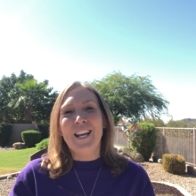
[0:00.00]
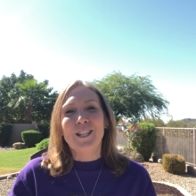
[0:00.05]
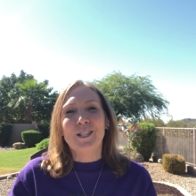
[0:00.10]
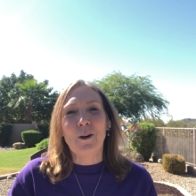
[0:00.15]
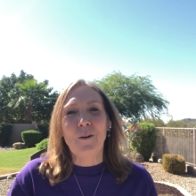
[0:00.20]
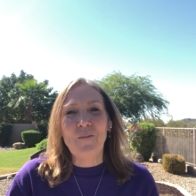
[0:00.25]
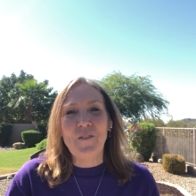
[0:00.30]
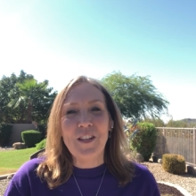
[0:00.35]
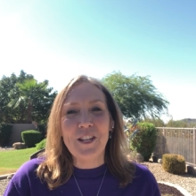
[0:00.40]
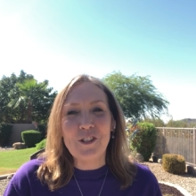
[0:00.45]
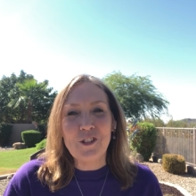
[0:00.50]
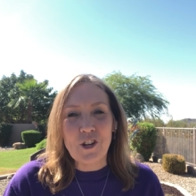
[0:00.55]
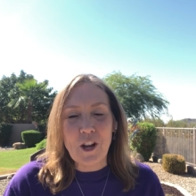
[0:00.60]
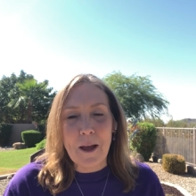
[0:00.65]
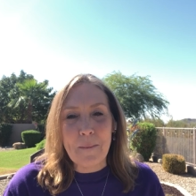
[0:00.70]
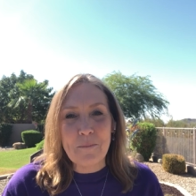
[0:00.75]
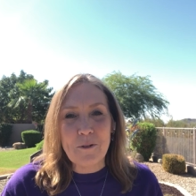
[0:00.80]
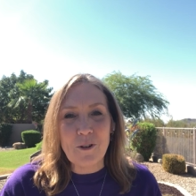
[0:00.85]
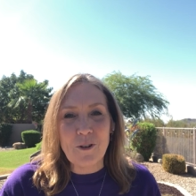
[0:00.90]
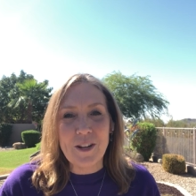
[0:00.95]
so if this
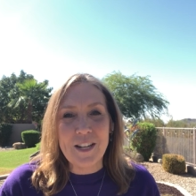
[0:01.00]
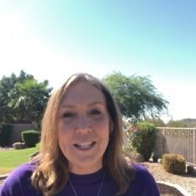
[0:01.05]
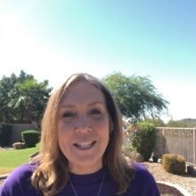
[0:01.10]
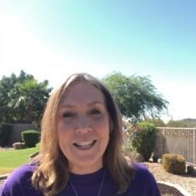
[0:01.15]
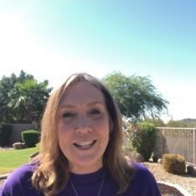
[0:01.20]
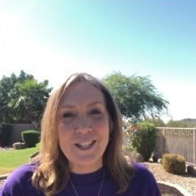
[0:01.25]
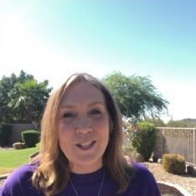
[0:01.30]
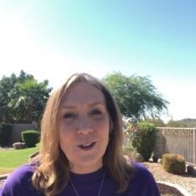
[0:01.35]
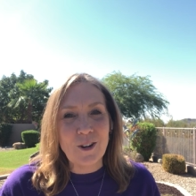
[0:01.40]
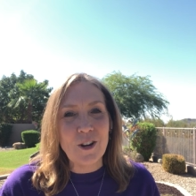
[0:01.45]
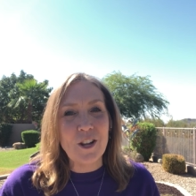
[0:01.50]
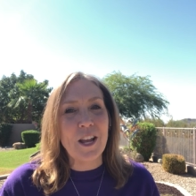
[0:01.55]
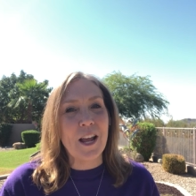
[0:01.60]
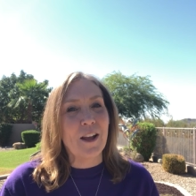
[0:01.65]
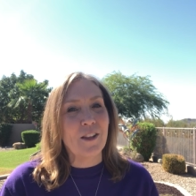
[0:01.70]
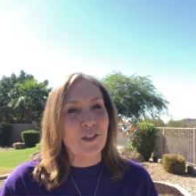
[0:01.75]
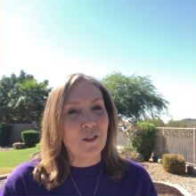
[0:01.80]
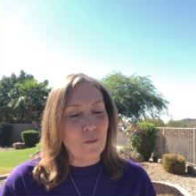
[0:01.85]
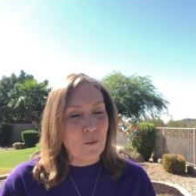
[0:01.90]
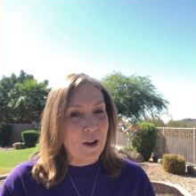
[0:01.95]
chapter isn't turning
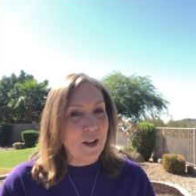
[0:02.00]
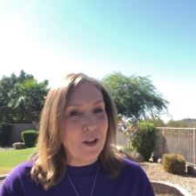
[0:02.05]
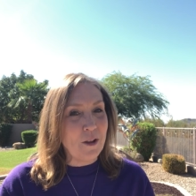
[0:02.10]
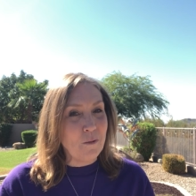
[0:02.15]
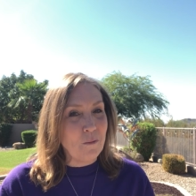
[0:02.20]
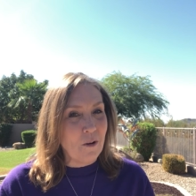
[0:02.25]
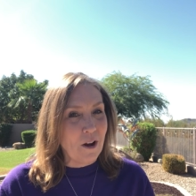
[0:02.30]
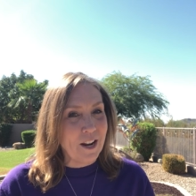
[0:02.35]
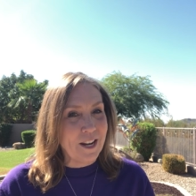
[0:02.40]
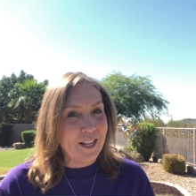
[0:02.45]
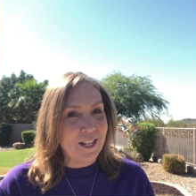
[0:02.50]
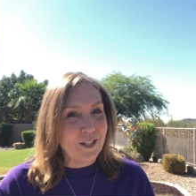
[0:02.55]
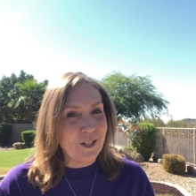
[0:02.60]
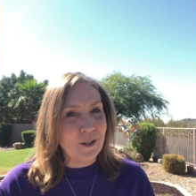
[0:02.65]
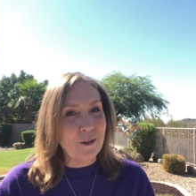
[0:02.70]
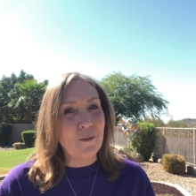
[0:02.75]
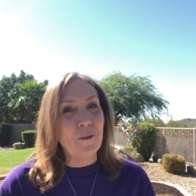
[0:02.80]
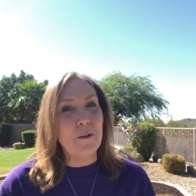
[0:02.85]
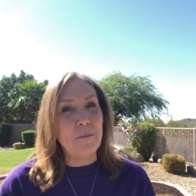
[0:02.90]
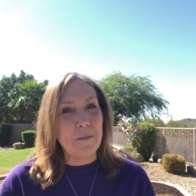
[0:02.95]
out the way you want it
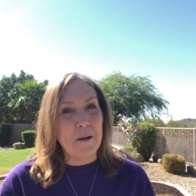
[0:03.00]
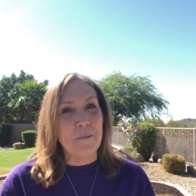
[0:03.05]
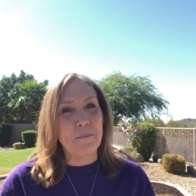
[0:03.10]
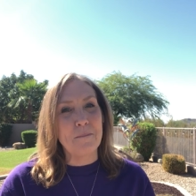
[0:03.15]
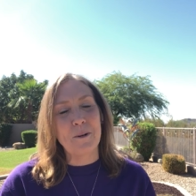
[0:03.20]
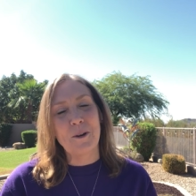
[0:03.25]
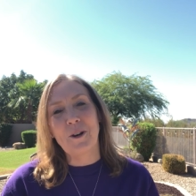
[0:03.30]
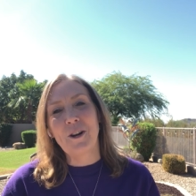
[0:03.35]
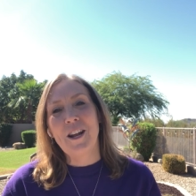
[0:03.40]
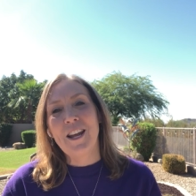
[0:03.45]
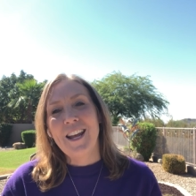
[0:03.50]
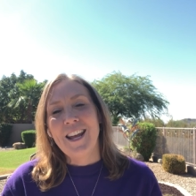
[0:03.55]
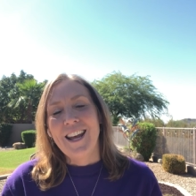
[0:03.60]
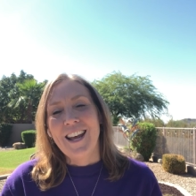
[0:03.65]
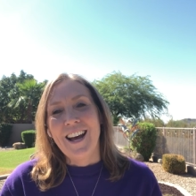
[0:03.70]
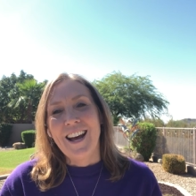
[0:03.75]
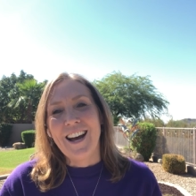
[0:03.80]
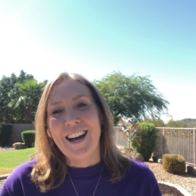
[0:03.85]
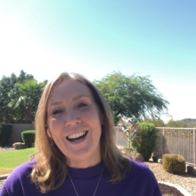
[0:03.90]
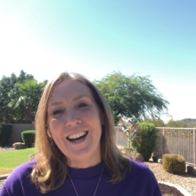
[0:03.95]
to, remember,
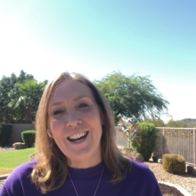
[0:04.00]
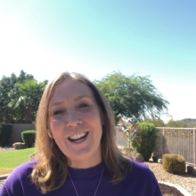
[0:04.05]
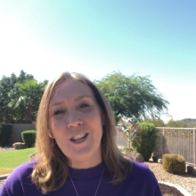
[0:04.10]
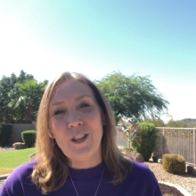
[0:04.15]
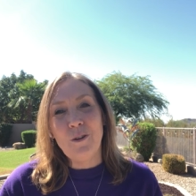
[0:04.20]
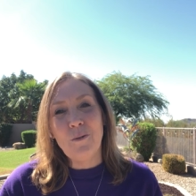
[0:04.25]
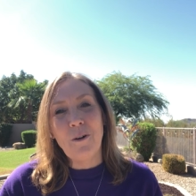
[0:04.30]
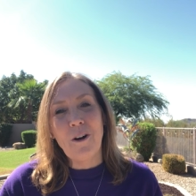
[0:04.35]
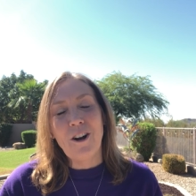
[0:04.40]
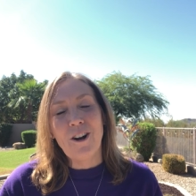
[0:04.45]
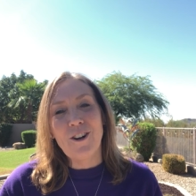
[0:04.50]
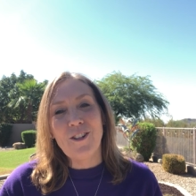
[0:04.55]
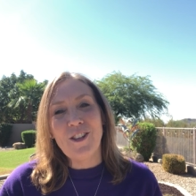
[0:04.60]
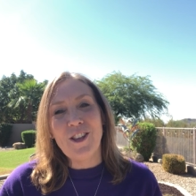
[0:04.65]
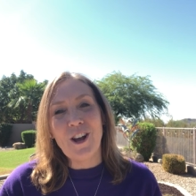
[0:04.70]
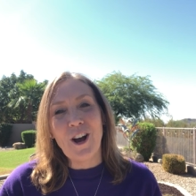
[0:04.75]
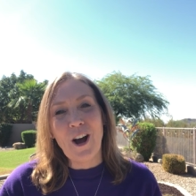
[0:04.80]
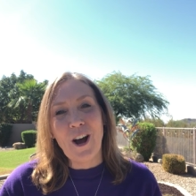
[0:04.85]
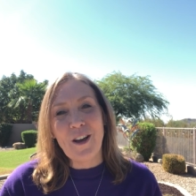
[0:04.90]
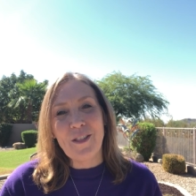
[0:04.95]
uh, you are
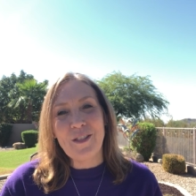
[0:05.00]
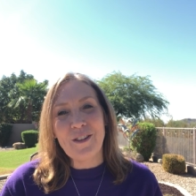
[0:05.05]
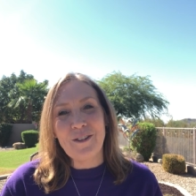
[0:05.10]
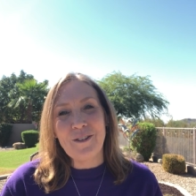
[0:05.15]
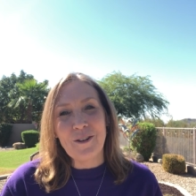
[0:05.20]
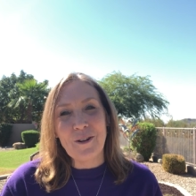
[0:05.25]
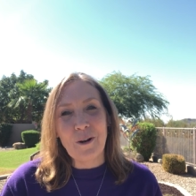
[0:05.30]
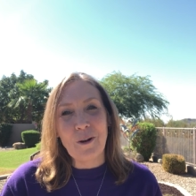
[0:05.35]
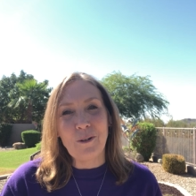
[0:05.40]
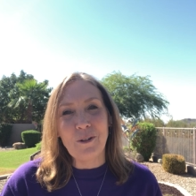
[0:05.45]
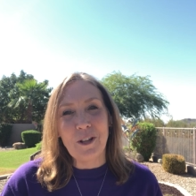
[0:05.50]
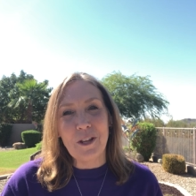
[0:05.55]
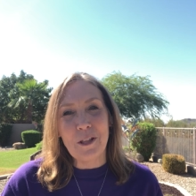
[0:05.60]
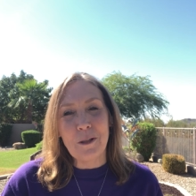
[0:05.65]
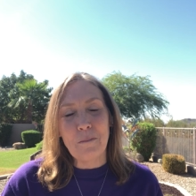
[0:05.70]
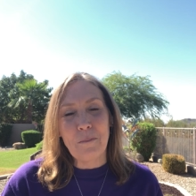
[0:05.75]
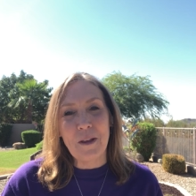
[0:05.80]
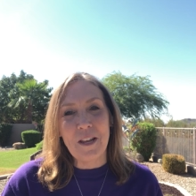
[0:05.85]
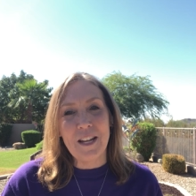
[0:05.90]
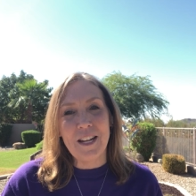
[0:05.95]
the author, you're holding
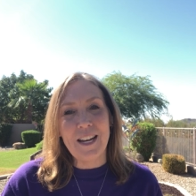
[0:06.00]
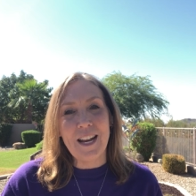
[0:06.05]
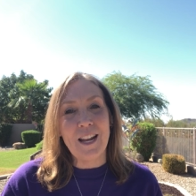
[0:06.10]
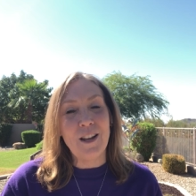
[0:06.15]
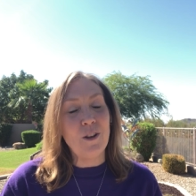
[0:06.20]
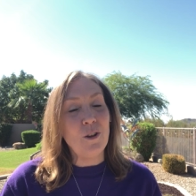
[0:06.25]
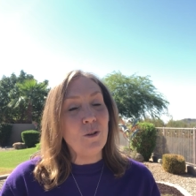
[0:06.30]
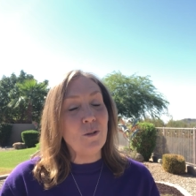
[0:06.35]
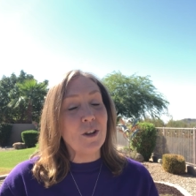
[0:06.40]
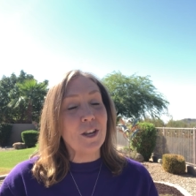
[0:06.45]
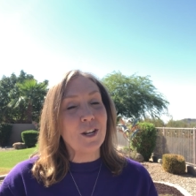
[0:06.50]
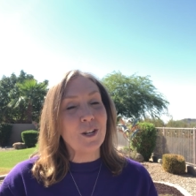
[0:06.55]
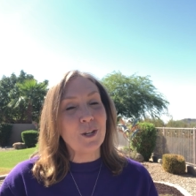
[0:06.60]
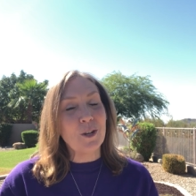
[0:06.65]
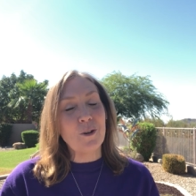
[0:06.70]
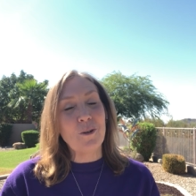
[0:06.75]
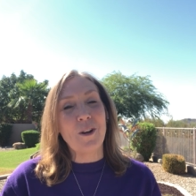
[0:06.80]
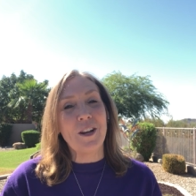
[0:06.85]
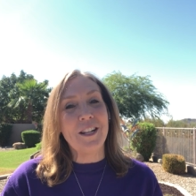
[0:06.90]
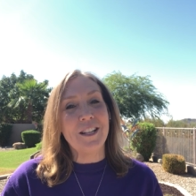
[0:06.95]
the pen, and you get to
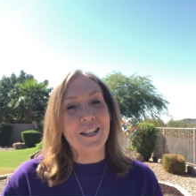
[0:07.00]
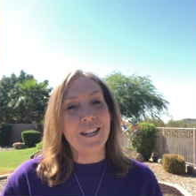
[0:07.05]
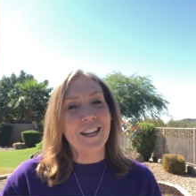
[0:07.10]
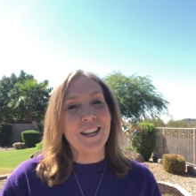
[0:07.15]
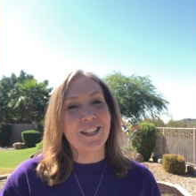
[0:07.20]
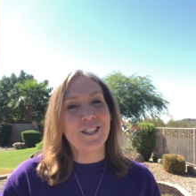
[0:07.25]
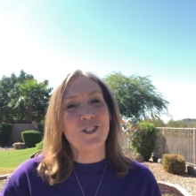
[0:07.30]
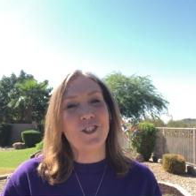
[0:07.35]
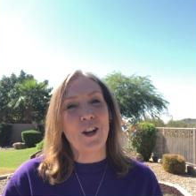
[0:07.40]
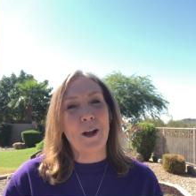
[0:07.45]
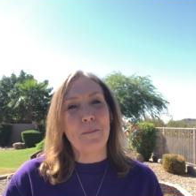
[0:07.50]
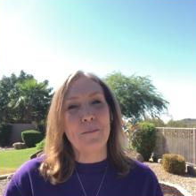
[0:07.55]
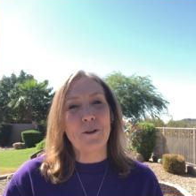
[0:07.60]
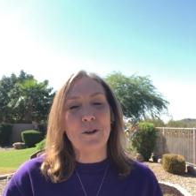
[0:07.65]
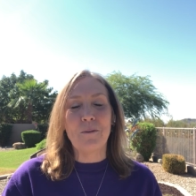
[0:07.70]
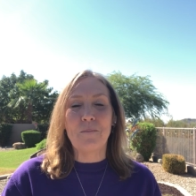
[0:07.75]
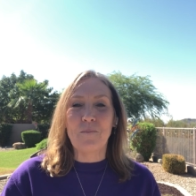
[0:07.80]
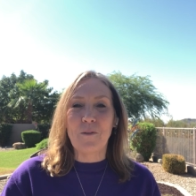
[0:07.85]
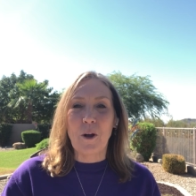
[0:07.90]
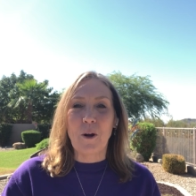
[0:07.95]
create the next
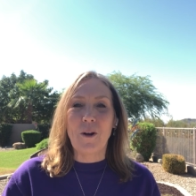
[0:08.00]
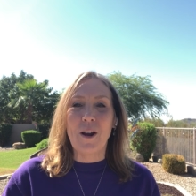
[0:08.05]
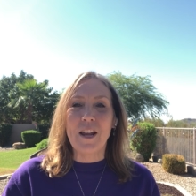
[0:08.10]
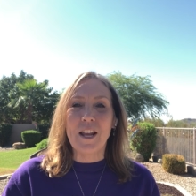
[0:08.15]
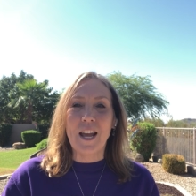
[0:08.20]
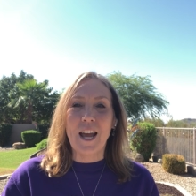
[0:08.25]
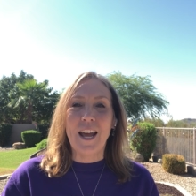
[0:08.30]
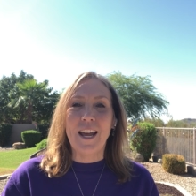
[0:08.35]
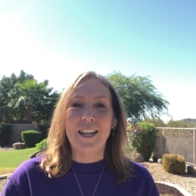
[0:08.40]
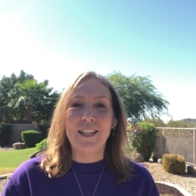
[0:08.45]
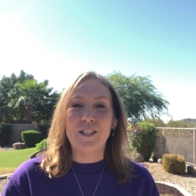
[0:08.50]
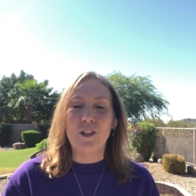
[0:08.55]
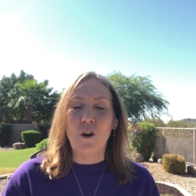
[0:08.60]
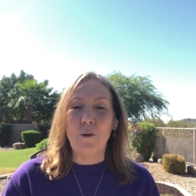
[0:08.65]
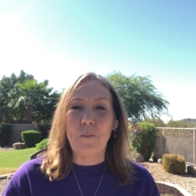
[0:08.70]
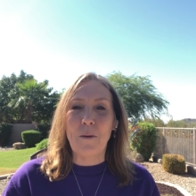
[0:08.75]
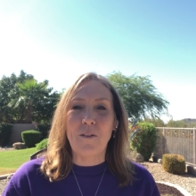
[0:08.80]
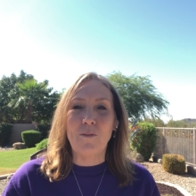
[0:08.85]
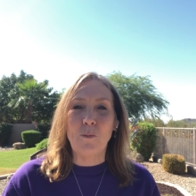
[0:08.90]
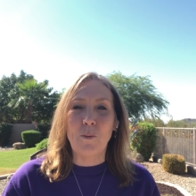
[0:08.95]
chapter. All right, guys, I
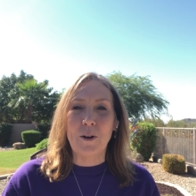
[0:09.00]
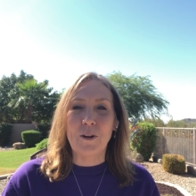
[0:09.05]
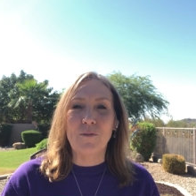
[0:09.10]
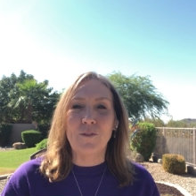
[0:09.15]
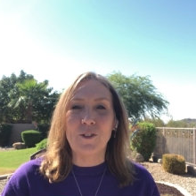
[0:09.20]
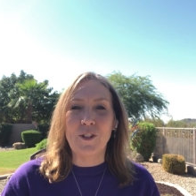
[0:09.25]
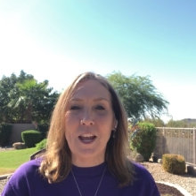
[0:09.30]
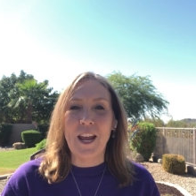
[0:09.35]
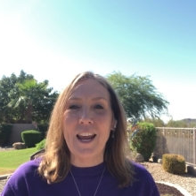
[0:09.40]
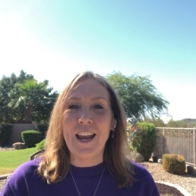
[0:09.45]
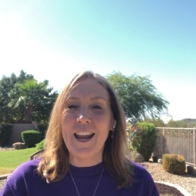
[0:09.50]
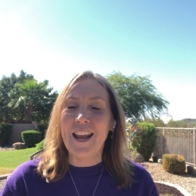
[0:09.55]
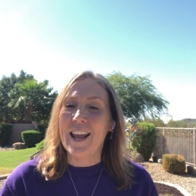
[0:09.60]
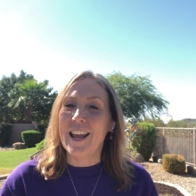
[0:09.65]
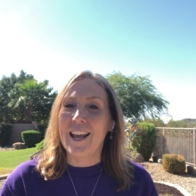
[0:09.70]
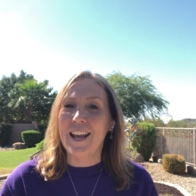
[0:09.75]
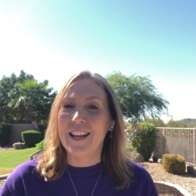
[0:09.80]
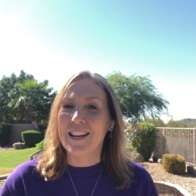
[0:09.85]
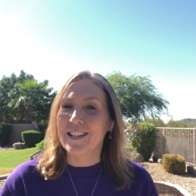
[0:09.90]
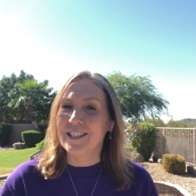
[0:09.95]
hope you have a wonderful day,
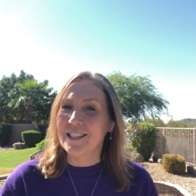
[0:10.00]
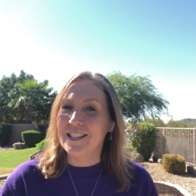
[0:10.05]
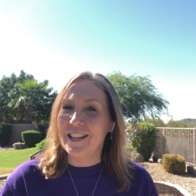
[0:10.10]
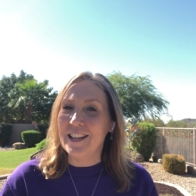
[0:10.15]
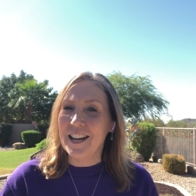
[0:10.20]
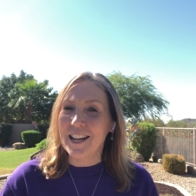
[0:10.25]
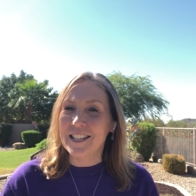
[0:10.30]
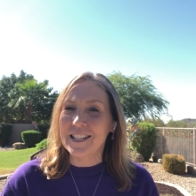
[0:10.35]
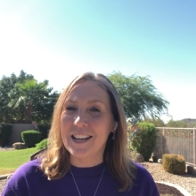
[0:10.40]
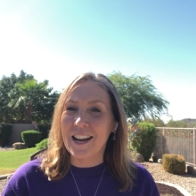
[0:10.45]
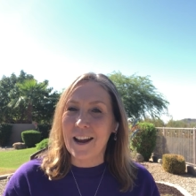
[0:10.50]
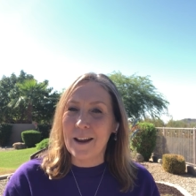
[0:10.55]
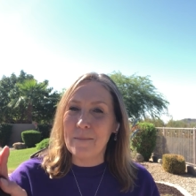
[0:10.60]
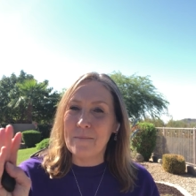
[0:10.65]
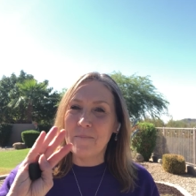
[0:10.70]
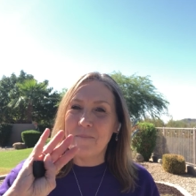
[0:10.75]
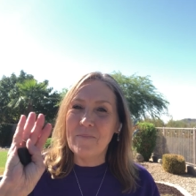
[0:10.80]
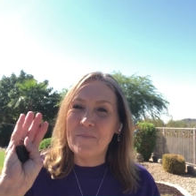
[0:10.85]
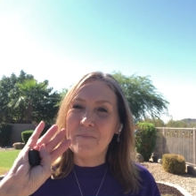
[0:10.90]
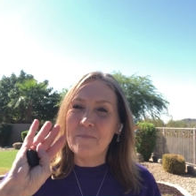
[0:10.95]
and I'll see you next
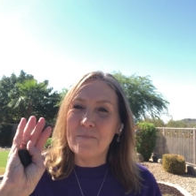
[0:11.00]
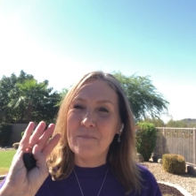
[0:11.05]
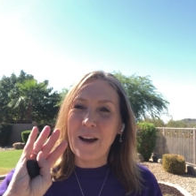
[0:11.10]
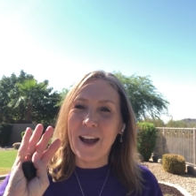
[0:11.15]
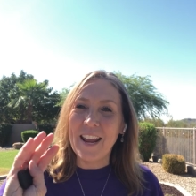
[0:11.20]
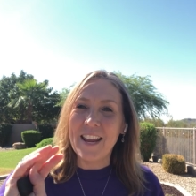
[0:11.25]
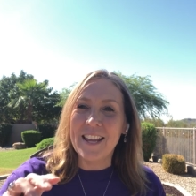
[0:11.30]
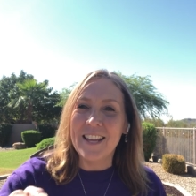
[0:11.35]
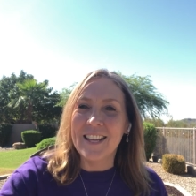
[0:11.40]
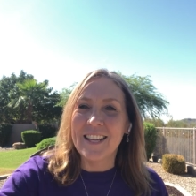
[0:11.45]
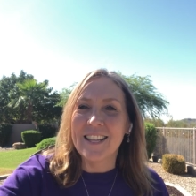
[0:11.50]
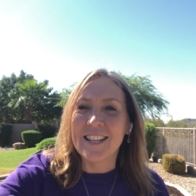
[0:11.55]
time. Bye.